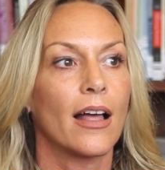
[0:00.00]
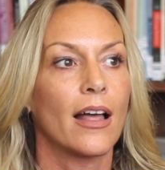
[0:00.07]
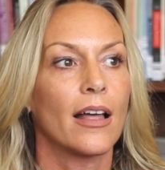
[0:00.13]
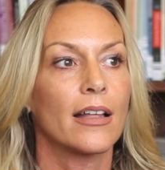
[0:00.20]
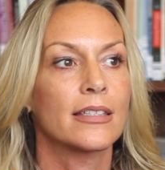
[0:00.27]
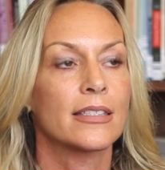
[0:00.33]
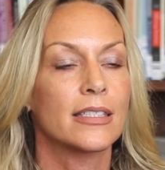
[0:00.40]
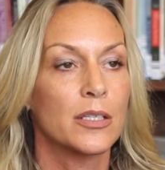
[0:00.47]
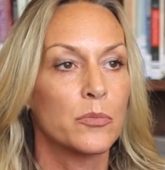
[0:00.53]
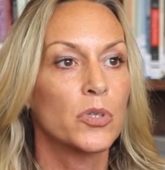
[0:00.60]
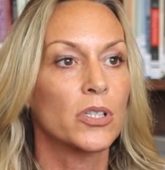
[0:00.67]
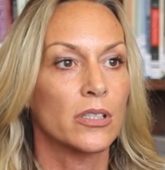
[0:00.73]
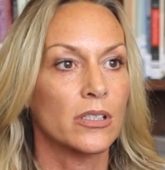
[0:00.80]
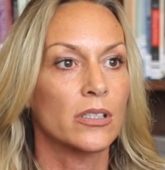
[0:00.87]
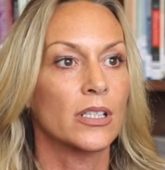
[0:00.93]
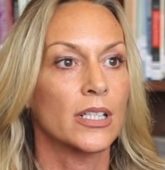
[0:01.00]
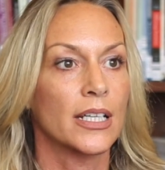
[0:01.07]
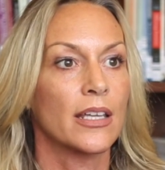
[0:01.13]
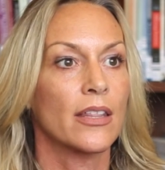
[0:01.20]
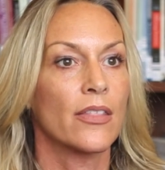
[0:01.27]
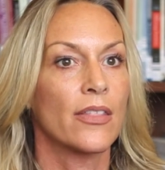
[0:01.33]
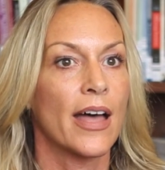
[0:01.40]

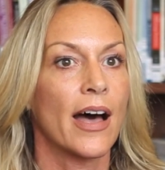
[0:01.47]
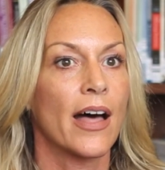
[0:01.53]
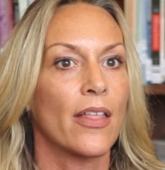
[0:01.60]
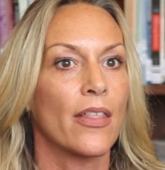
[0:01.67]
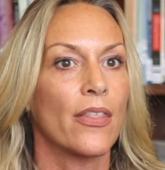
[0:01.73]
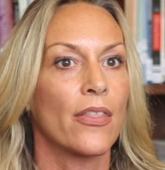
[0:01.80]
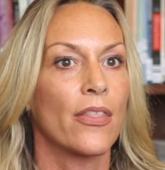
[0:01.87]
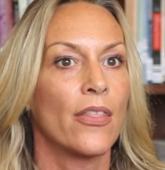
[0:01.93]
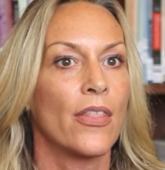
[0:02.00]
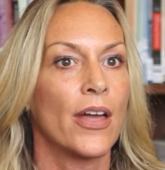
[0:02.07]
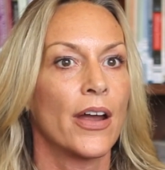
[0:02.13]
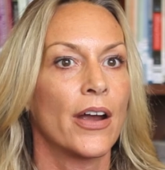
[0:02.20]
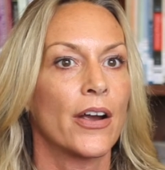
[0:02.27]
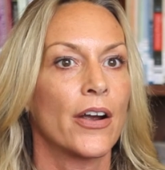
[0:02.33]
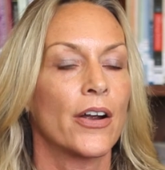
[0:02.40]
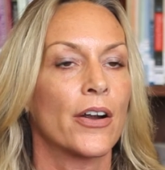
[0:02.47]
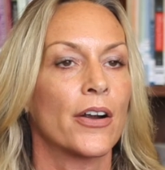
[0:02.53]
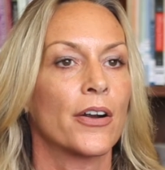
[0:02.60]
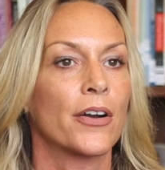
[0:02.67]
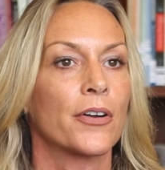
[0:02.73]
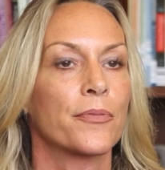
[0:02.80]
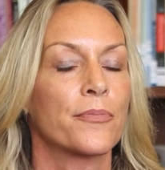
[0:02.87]
similarly that
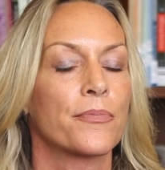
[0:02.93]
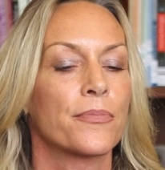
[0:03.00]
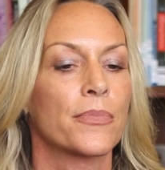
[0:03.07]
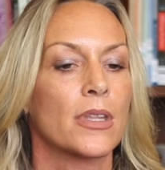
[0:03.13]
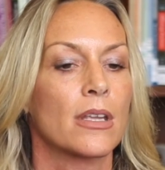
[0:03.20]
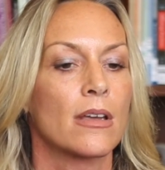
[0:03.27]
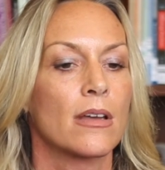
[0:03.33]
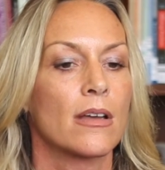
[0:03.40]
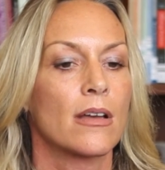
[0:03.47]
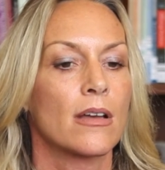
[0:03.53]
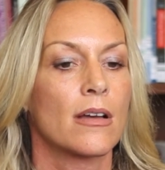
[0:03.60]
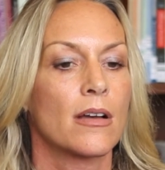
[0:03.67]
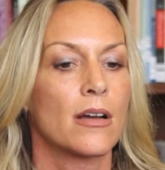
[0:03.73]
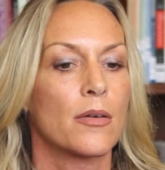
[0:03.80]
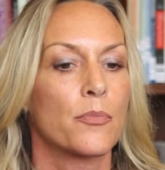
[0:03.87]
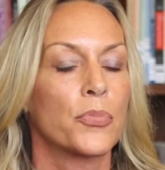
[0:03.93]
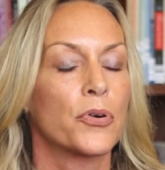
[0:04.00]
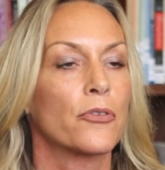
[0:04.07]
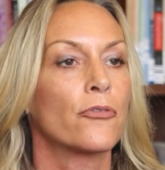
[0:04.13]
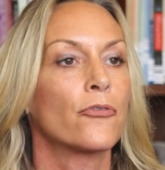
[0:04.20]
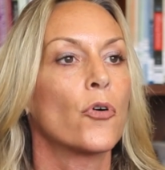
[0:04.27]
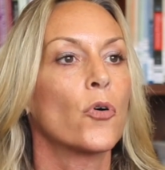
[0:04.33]
their
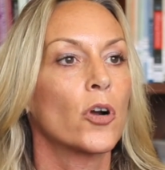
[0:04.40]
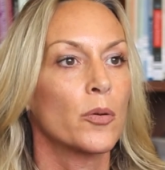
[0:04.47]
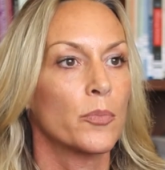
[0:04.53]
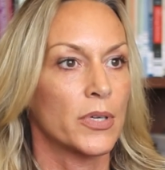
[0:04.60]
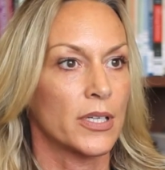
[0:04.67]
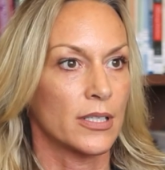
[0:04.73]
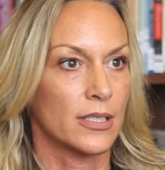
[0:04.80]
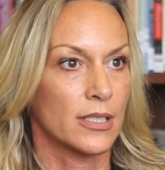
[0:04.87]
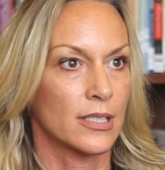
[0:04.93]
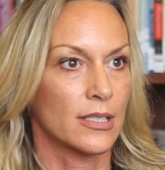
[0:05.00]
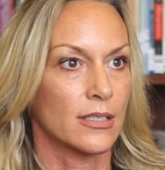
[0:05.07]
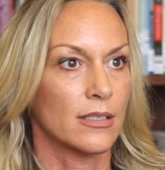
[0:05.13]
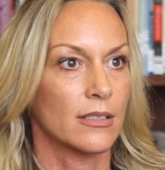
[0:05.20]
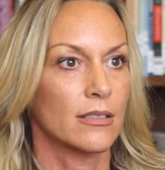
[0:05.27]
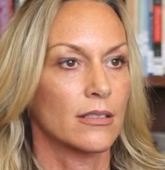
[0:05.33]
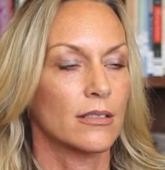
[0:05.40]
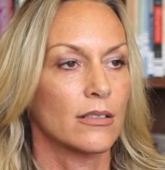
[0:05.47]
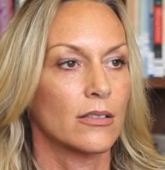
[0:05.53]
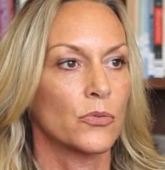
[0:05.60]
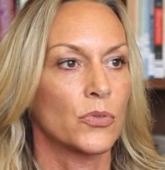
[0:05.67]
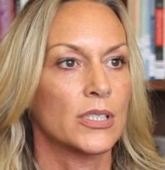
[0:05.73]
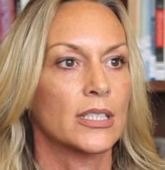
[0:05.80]
performance
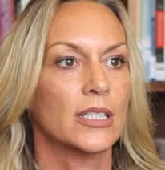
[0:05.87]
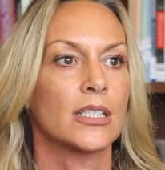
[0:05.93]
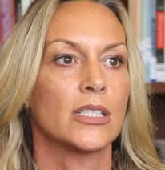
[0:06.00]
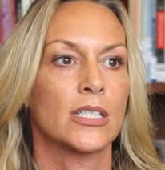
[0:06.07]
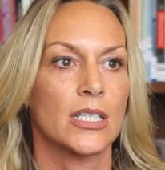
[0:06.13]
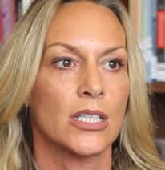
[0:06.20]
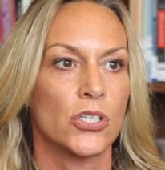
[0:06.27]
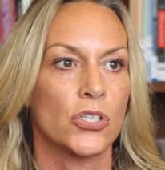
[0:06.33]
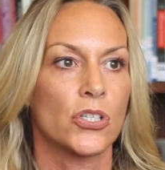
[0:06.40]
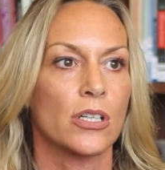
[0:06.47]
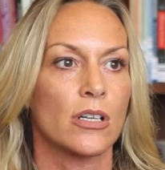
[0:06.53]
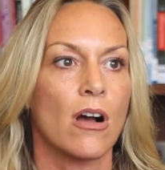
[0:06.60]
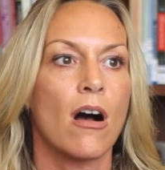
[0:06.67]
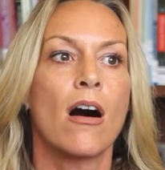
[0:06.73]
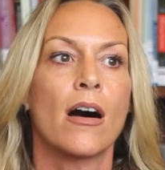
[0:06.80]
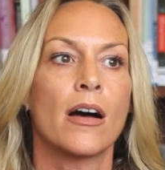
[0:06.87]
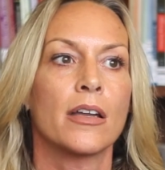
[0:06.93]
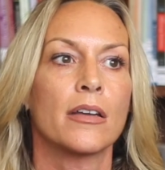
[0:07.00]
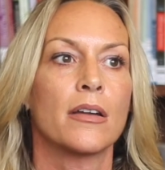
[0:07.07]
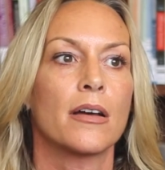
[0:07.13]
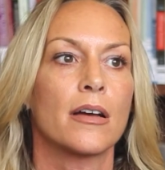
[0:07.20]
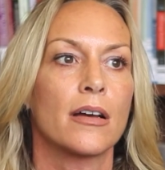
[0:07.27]
was contingent
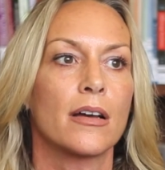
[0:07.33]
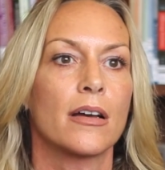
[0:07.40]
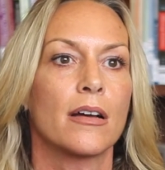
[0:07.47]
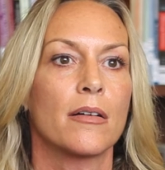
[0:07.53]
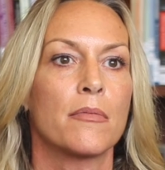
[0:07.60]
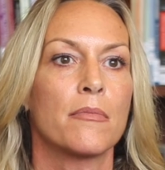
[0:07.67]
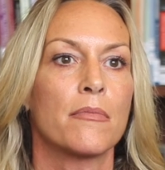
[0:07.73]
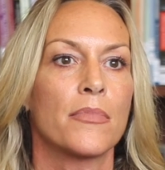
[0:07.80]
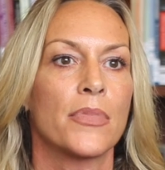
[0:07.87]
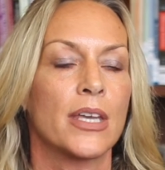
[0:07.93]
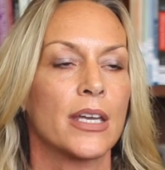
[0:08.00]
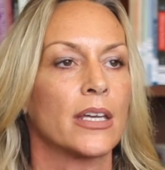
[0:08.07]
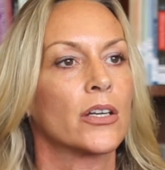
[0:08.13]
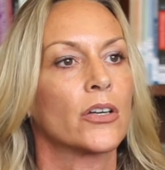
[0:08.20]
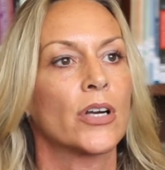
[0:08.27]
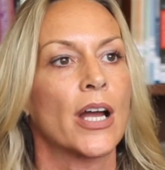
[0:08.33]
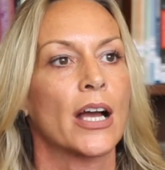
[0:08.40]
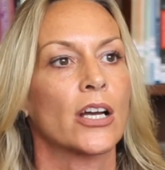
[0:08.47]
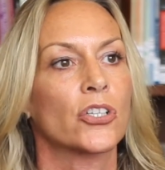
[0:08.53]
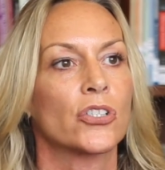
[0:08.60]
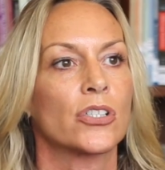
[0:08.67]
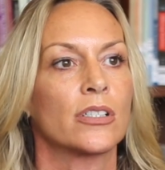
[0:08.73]
on the
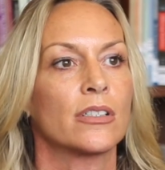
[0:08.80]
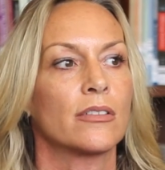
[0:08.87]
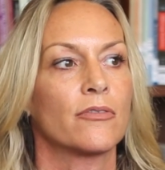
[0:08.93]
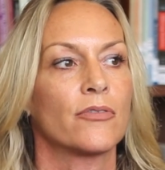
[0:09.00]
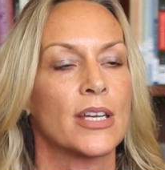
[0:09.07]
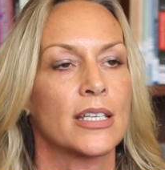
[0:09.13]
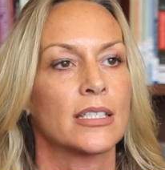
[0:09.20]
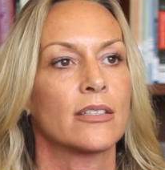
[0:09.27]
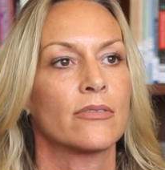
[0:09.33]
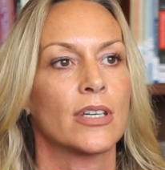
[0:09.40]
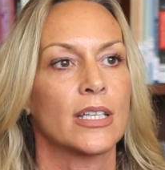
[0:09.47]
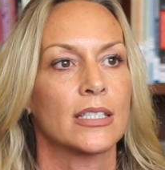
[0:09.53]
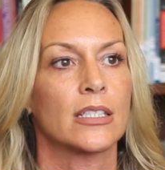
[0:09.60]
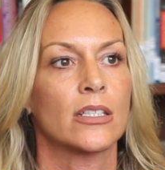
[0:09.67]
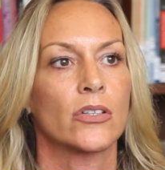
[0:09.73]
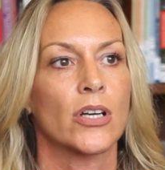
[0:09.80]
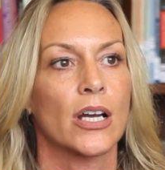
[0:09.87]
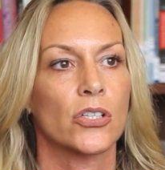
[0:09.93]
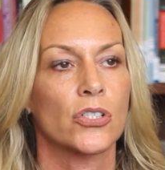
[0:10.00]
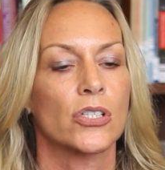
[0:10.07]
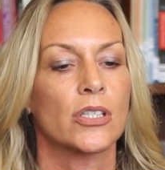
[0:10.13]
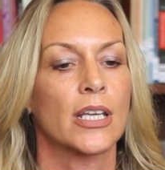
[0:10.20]
interaction, face-to-face
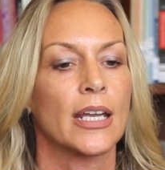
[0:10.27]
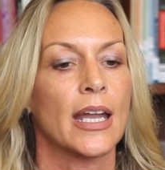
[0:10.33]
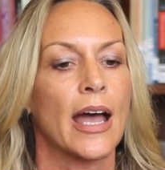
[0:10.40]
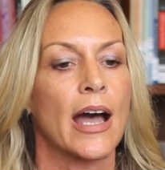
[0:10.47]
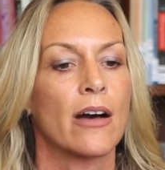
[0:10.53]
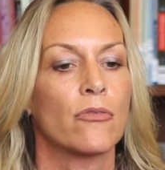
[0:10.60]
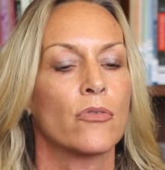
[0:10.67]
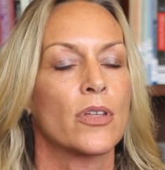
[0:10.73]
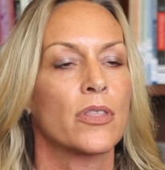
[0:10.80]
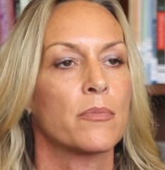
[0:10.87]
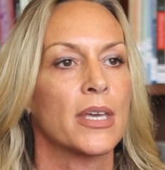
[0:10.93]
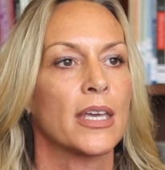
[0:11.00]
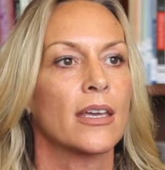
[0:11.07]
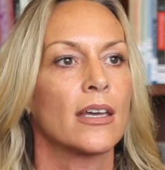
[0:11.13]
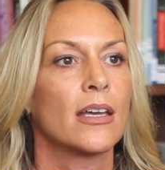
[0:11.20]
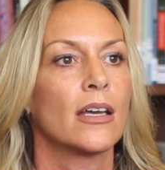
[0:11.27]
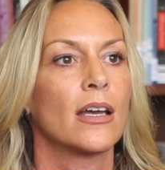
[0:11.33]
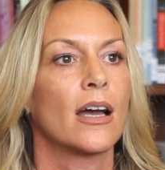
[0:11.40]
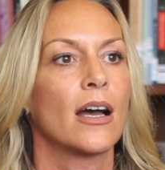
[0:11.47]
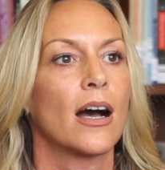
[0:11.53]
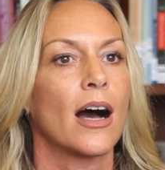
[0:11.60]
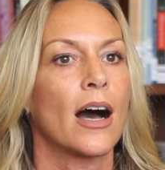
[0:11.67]
interaction they'd have with me.
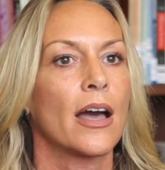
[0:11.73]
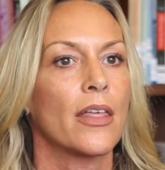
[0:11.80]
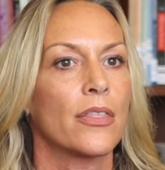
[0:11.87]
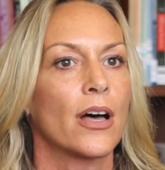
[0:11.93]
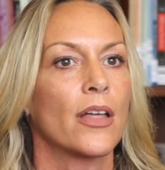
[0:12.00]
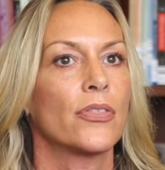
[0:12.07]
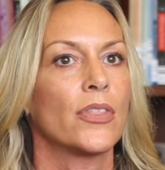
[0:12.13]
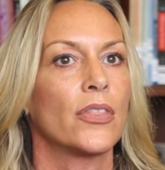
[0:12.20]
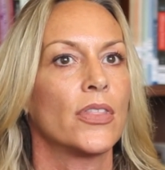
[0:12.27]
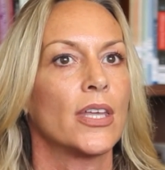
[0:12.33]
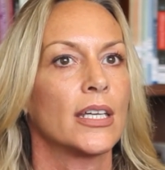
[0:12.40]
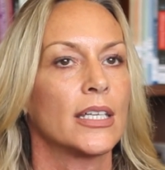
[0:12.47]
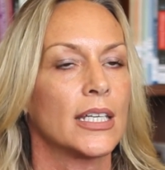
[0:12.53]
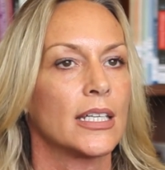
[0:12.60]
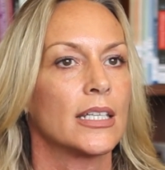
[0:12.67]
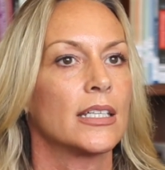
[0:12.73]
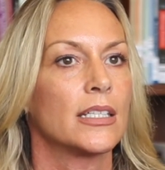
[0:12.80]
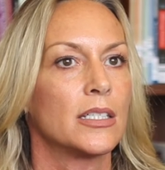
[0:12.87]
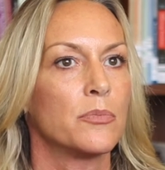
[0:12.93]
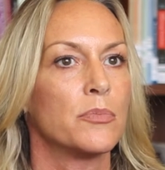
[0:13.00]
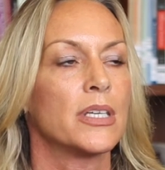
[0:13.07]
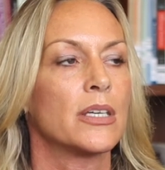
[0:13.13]
I thought that they needed to
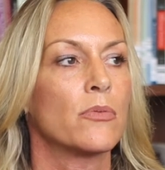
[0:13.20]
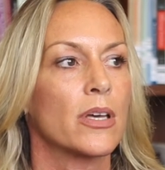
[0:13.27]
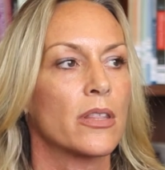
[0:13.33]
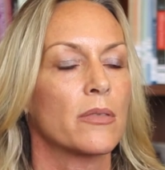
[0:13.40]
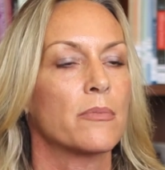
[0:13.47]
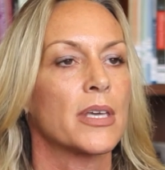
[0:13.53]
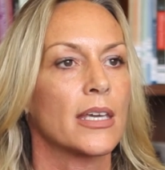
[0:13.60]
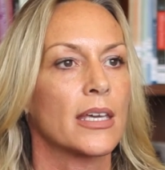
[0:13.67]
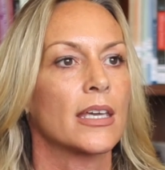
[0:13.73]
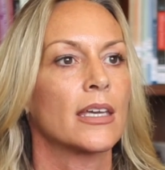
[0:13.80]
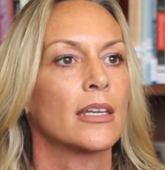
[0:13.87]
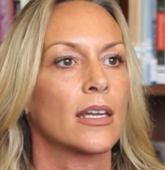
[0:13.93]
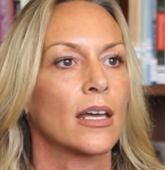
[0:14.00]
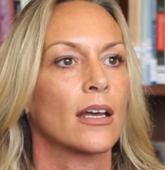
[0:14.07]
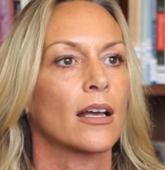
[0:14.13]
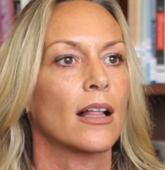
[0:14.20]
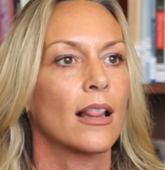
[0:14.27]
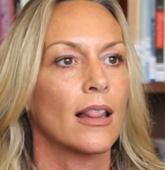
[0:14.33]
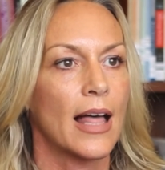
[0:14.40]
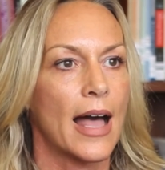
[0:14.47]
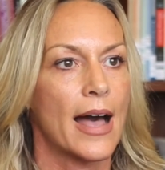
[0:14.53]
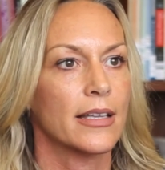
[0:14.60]
be with me in a
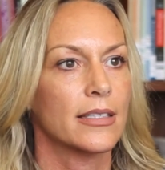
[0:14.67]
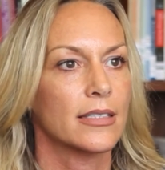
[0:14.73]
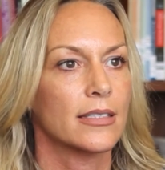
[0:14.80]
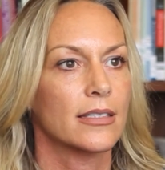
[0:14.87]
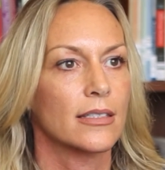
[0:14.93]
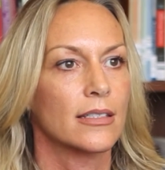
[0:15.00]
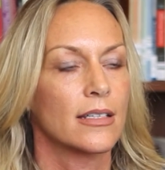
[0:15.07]
class,